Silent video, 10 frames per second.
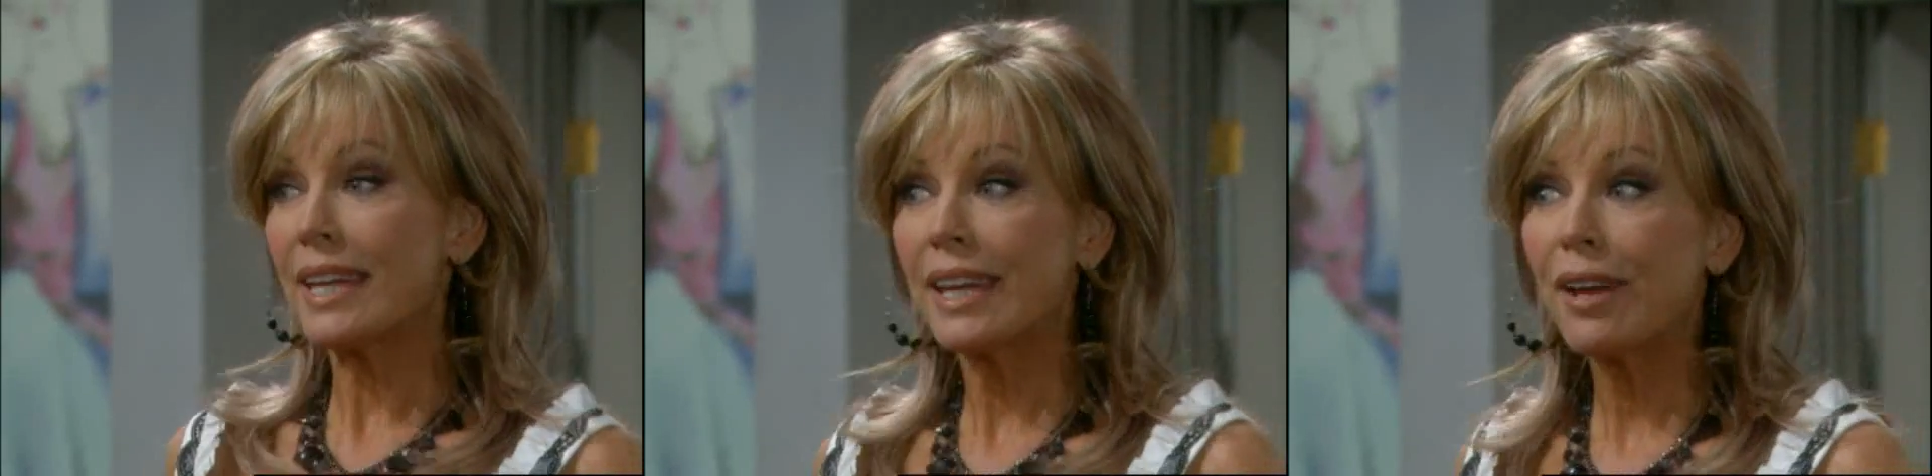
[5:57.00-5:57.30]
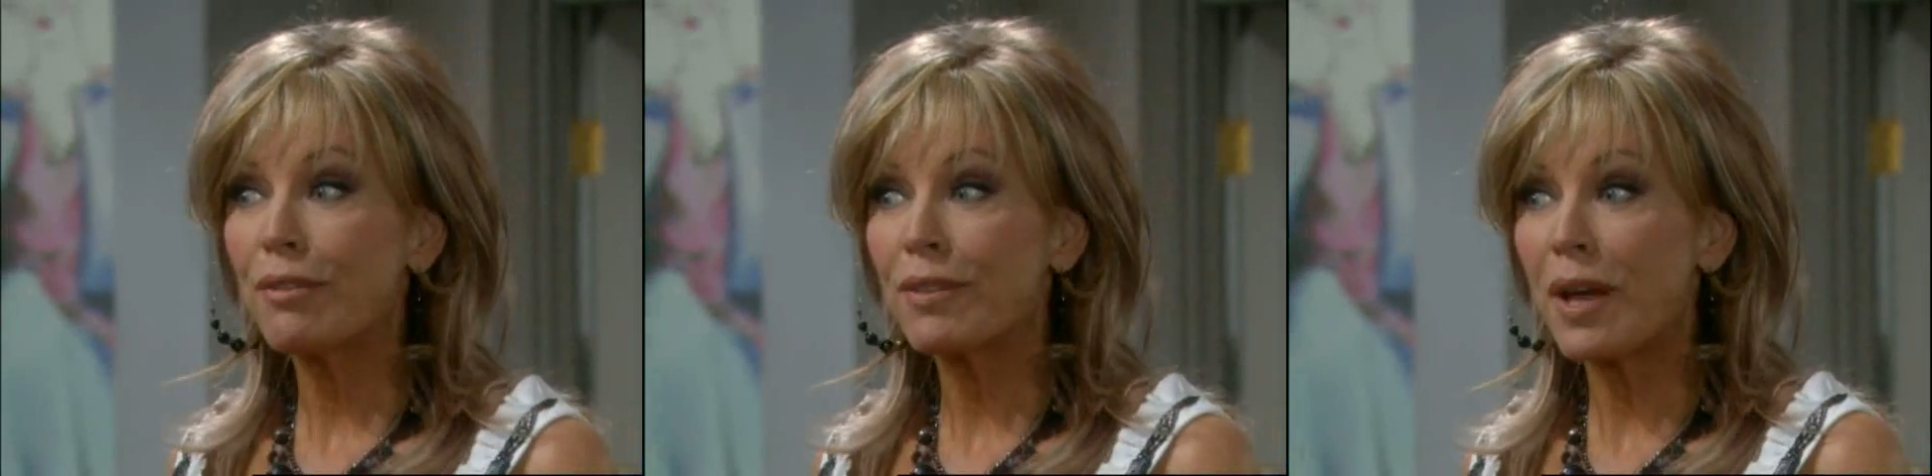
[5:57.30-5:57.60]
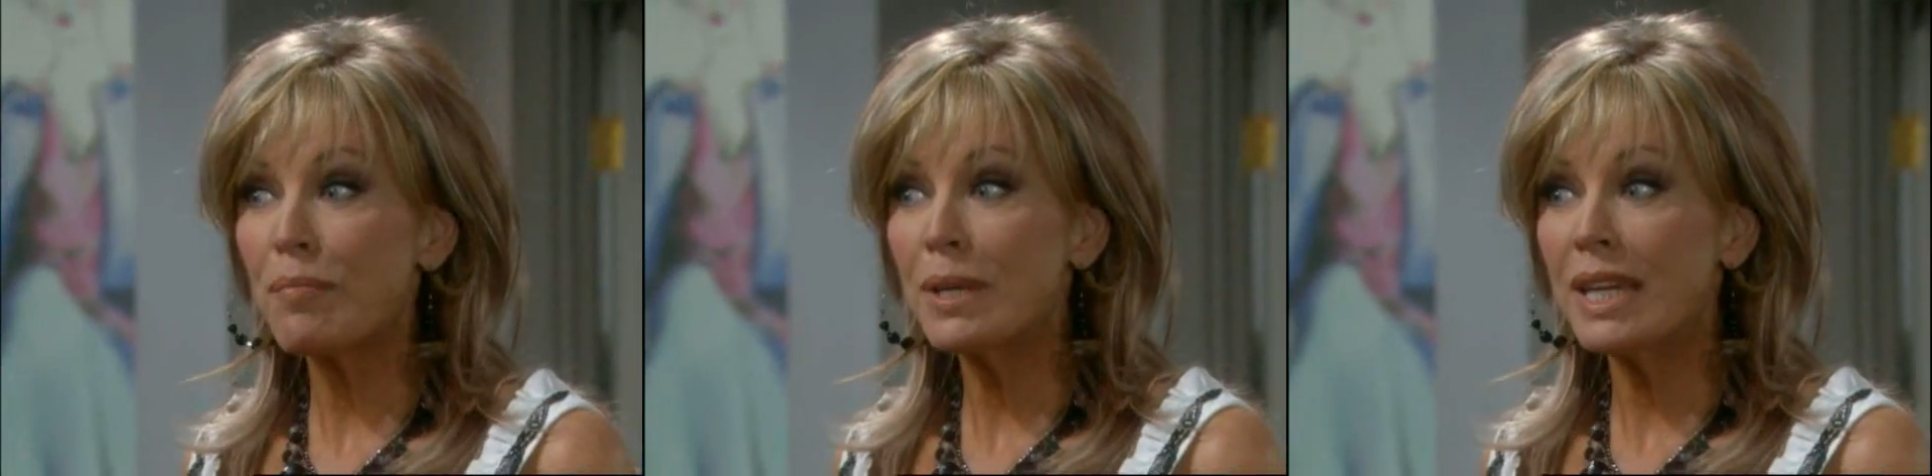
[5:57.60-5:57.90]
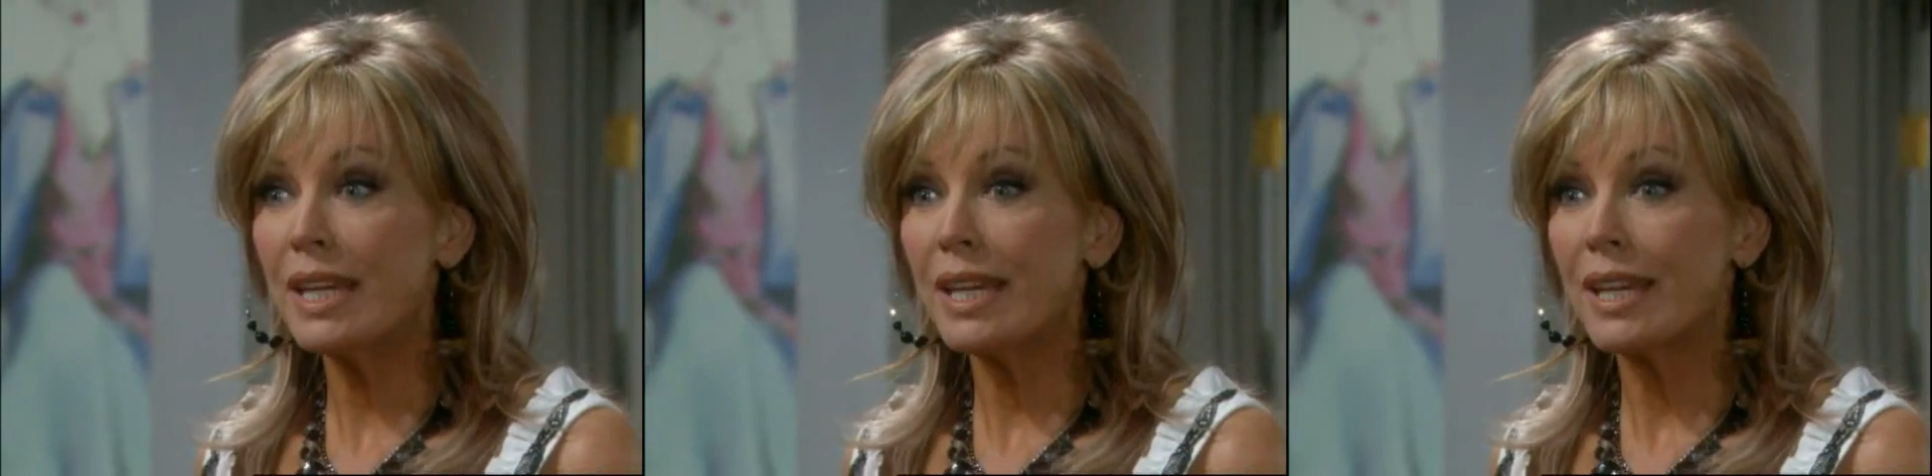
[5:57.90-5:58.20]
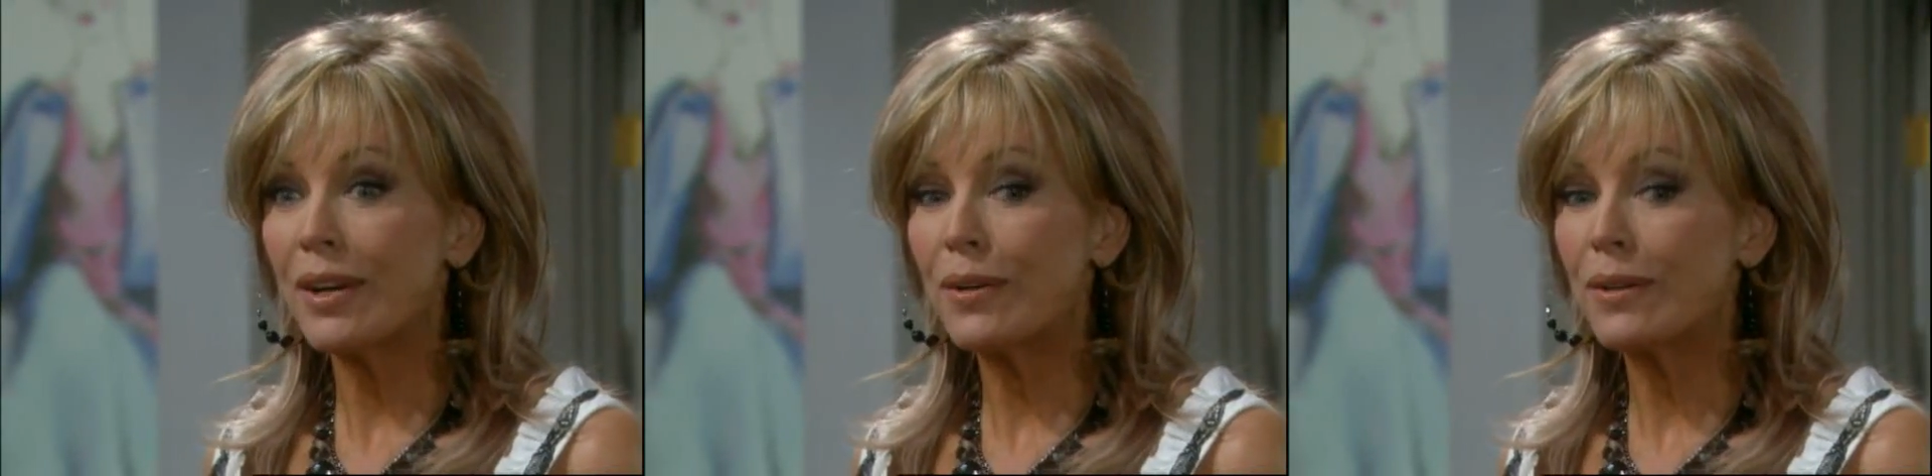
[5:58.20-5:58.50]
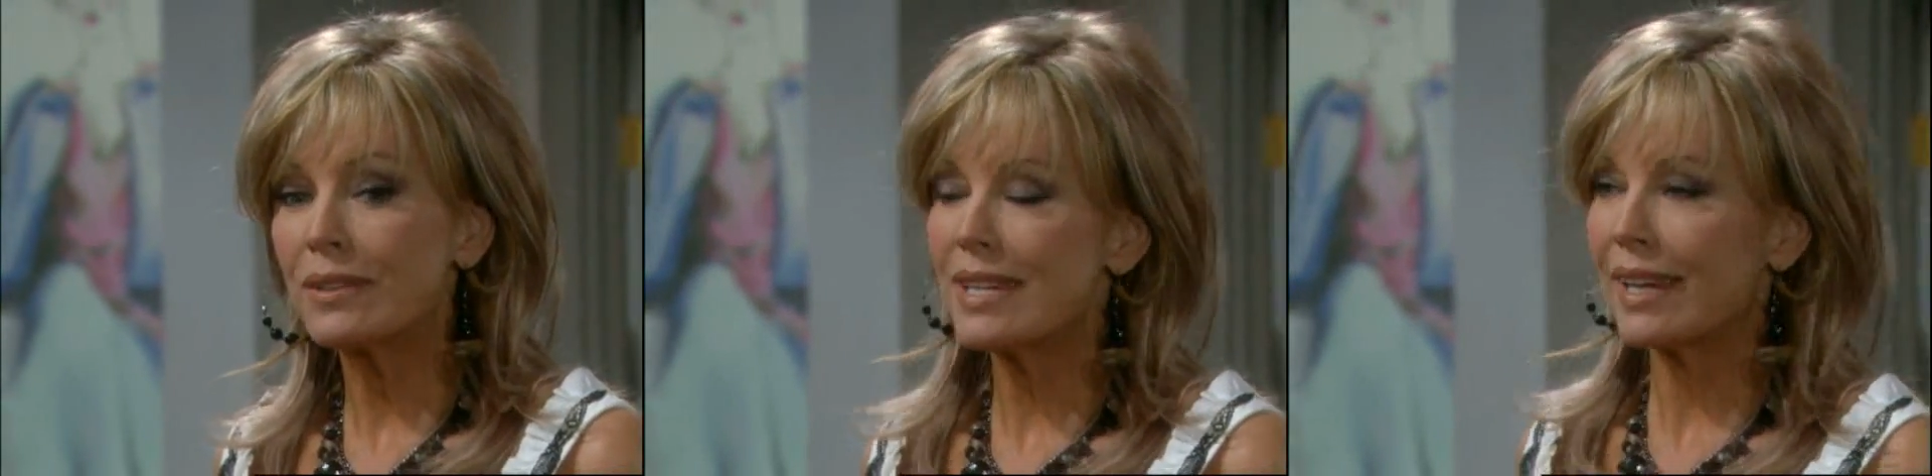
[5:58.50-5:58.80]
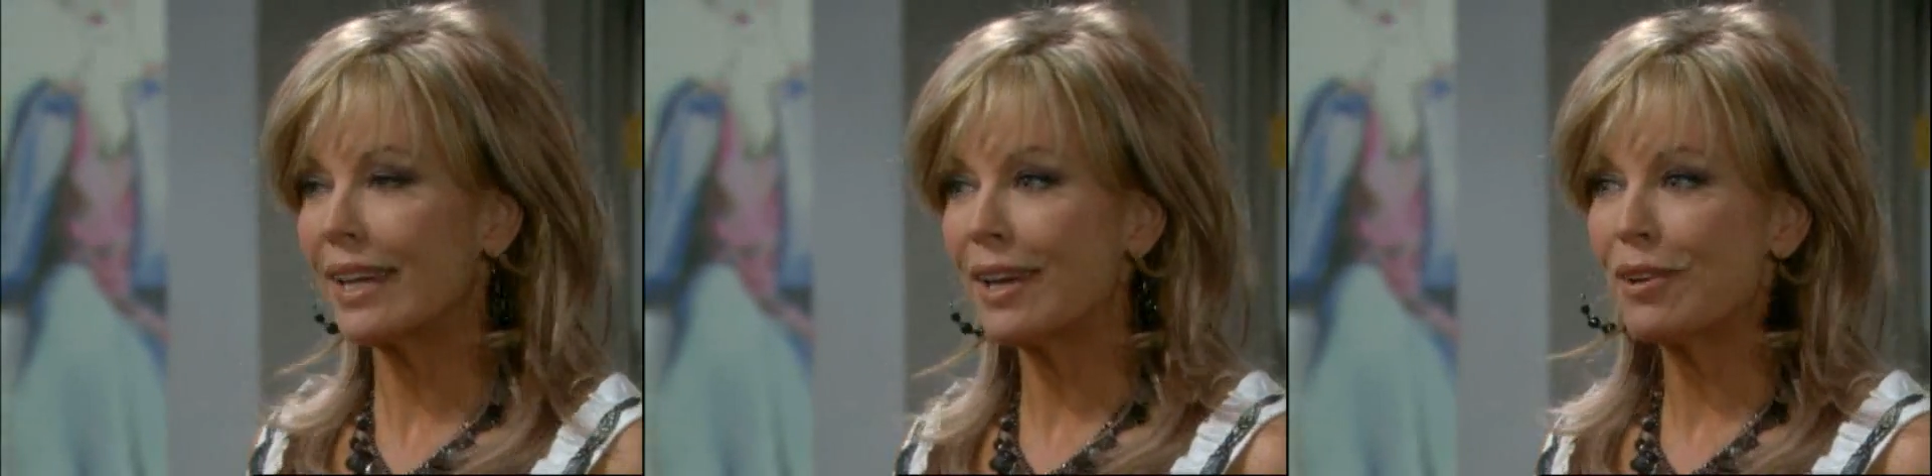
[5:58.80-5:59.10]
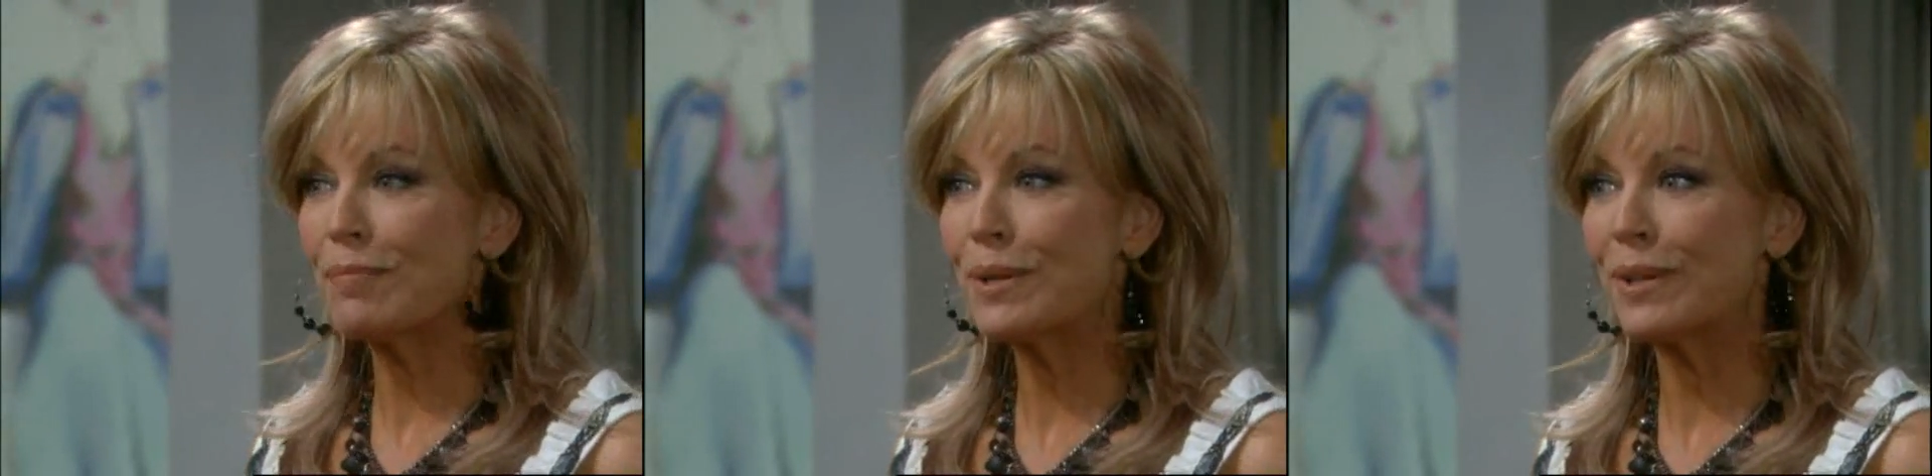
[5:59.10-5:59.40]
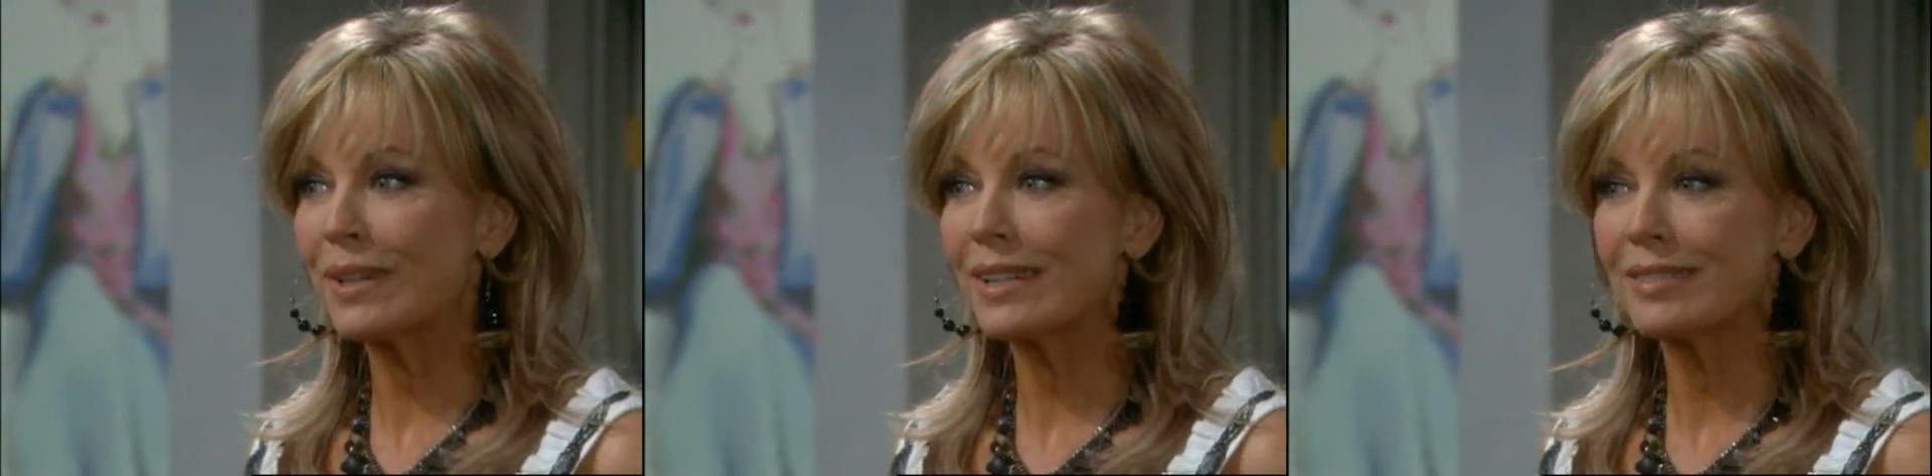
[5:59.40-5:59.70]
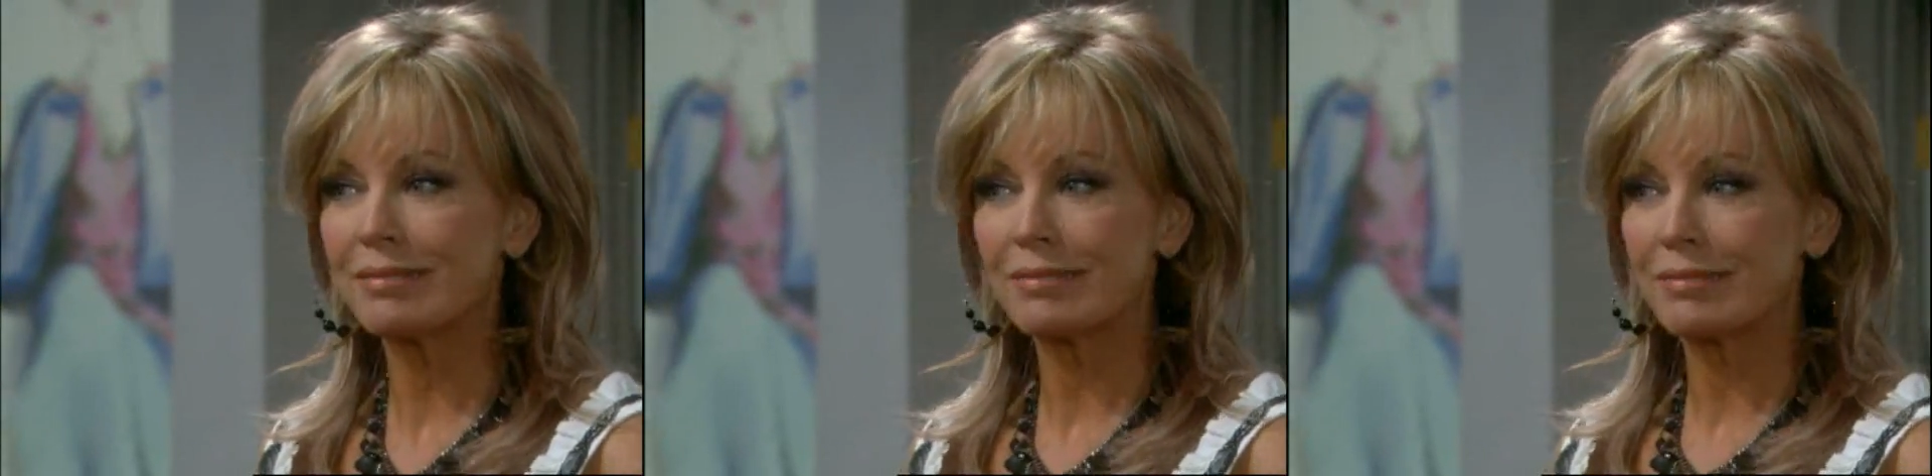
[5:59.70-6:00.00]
Taking care of the company or taking care of Brooke?